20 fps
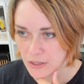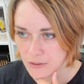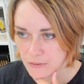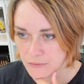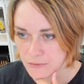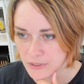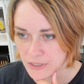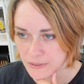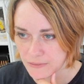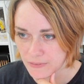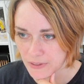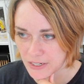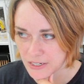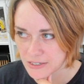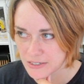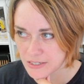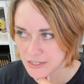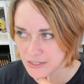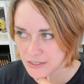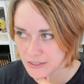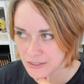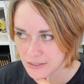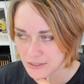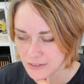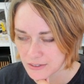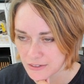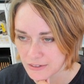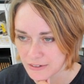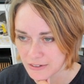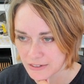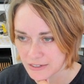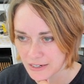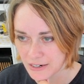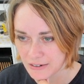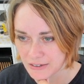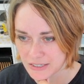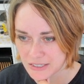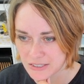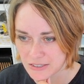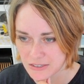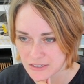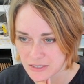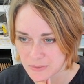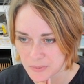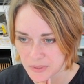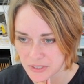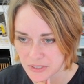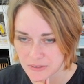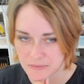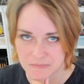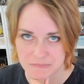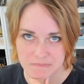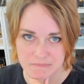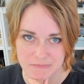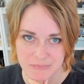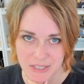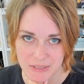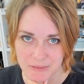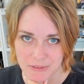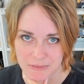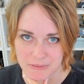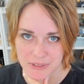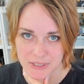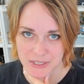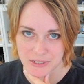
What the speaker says: reinvent the characters, but never really